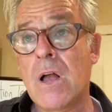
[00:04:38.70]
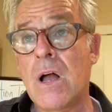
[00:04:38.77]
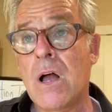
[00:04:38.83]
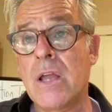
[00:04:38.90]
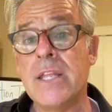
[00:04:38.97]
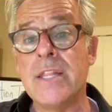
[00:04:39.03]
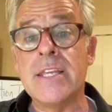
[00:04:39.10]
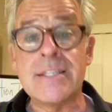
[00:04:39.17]

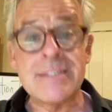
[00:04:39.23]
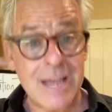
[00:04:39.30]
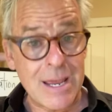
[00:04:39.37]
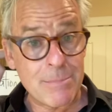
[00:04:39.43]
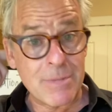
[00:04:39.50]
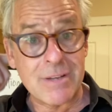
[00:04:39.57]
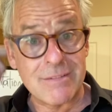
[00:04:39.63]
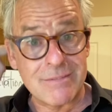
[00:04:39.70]
in the
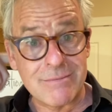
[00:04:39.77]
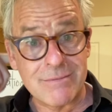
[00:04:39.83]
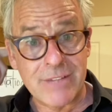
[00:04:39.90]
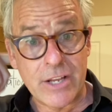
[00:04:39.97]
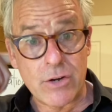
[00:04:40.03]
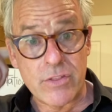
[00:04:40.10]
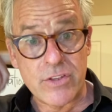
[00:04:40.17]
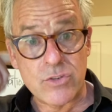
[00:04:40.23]
assignment
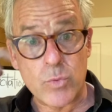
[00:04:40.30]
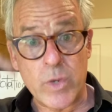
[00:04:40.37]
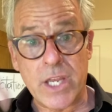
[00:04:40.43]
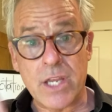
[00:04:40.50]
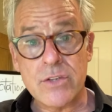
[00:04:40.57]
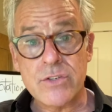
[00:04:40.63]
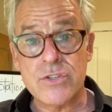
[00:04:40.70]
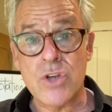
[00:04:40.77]
later this
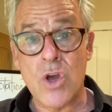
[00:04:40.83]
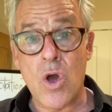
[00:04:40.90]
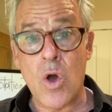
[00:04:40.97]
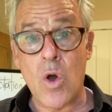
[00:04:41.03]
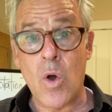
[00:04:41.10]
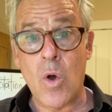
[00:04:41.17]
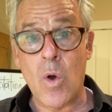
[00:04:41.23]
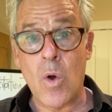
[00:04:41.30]
week.
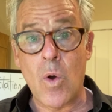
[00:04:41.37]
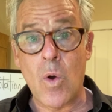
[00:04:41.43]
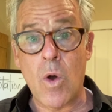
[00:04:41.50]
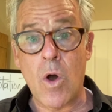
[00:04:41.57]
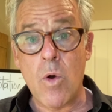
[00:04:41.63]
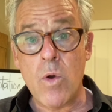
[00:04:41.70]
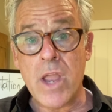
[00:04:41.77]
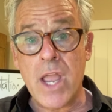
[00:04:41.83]
So,
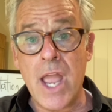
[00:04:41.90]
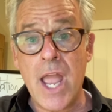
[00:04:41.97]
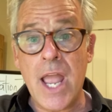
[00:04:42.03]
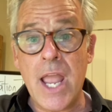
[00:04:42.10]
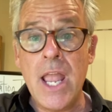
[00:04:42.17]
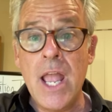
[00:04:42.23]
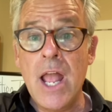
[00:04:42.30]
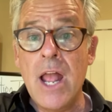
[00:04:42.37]

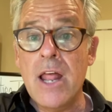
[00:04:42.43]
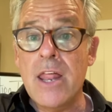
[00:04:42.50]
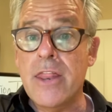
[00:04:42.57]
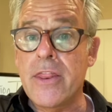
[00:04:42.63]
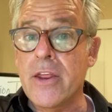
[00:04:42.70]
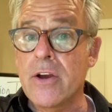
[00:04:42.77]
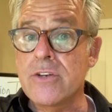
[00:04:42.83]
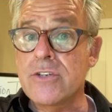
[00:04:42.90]
okay,
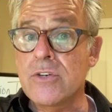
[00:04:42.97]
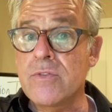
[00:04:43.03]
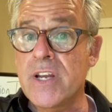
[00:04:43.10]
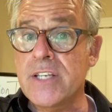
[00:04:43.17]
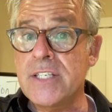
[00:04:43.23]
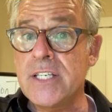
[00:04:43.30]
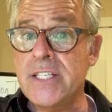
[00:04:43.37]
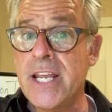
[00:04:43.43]
there's your
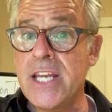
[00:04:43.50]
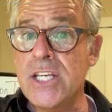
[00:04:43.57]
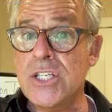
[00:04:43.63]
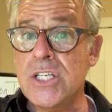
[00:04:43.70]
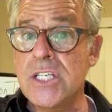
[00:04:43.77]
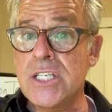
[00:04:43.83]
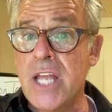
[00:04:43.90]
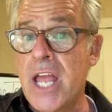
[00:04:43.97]

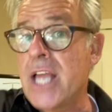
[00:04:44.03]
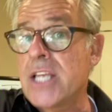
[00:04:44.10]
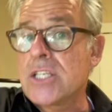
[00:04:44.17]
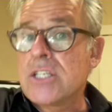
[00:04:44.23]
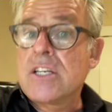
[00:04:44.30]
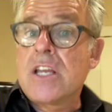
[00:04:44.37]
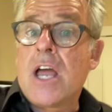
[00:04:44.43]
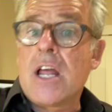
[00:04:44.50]
recitation
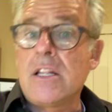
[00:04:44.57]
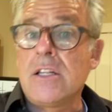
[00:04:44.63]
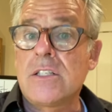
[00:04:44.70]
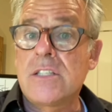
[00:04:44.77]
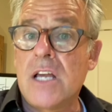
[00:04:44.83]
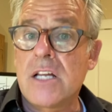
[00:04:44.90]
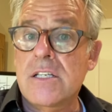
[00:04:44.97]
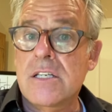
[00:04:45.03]
text. You got a little
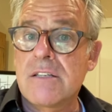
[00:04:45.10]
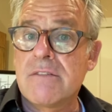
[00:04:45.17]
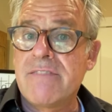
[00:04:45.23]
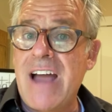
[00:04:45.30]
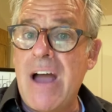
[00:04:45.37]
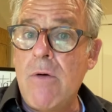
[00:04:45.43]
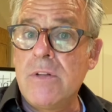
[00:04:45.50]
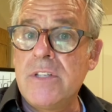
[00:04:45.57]
touch of the
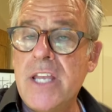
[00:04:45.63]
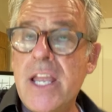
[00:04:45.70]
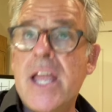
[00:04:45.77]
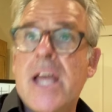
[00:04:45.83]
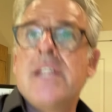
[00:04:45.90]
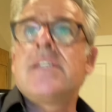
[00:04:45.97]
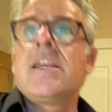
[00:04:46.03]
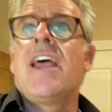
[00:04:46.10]
vowel
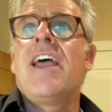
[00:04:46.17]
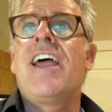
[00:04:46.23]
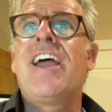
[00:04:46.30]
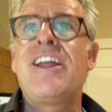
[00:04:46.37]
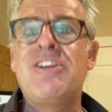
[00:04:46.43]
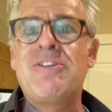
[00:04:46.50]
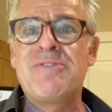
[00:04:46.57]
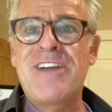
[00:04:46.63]
dance,
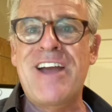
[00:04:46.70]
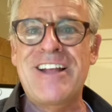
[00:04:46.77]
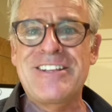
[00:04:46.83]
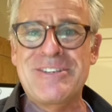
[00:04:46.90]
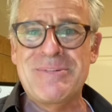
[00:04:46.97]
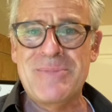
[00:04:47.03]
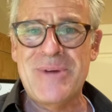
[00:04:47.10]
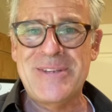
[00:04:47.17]
and you've got
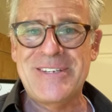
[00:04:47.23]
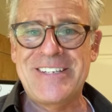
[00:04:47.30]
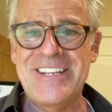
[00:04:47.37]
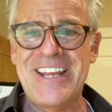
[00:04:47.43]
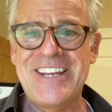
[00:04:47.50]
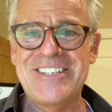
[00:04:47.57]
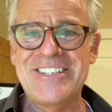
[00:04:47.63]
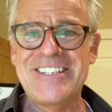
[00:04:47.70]
some
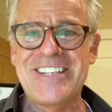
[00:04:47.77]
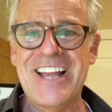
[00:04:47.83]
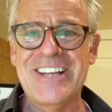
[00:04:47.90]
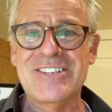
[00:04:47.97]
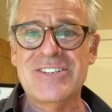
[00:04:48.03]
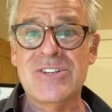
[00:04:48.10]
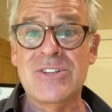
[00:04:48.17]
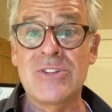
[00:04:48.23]
recitation
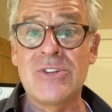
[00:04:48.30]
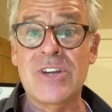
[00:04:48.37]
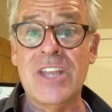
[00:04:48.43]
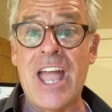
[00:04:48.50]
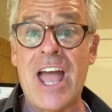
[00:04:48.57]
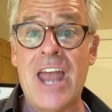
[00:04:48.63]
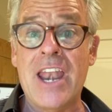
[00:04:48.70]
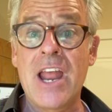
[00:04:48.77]
text to look
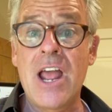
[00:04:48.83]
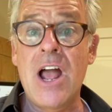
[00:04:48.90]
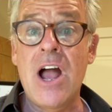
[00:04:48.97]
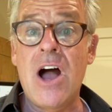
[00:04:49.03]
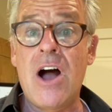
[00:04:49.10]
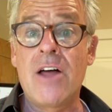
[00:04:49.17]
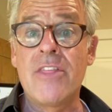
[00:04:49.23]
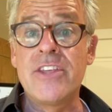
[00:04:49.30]
at.
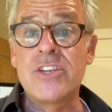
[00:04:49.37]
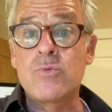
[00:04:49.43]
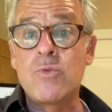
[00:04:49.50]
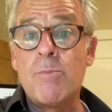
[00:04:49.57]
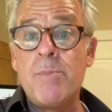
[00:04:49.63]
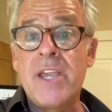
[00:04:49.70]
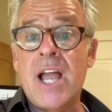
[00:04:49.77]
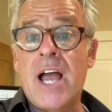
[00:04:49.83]
This will
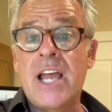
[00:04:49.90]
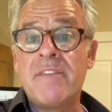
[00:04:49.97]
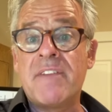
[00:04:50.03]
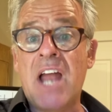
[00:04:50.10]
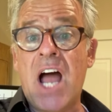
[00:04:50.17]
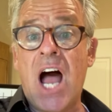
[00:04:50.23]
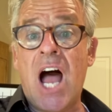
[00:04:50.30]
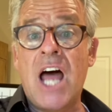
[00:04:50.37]
be kind of
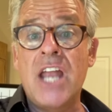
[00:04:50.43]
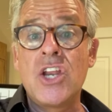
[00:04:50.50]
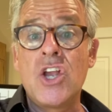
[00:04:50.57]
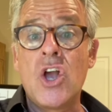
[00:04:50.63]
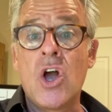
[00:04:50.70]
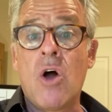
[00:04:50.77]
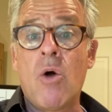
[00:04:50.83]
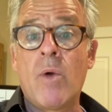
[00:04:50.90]
an
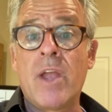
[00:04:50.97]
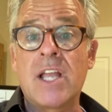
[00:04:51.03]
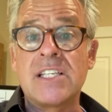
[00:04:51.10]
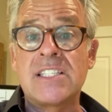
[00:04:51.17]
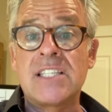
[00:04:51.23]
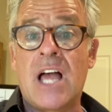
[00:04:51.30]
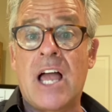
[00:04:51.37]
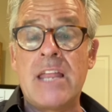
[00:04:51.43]
ongoing
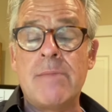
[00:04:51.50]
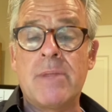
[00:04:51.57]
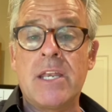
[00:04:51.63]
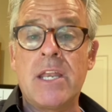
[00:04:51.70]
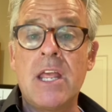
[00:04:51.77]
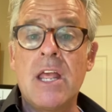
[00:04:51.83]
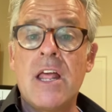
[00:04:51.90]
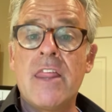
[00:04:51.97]

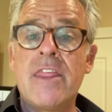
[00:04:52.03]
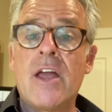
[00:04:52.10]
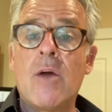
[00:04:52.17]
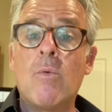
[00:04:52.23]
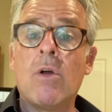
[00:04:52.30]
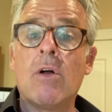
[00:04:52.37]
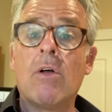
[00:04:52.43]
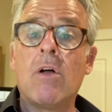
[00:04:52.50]
assignment that
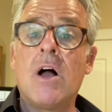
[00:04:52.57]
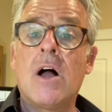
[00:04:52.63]
will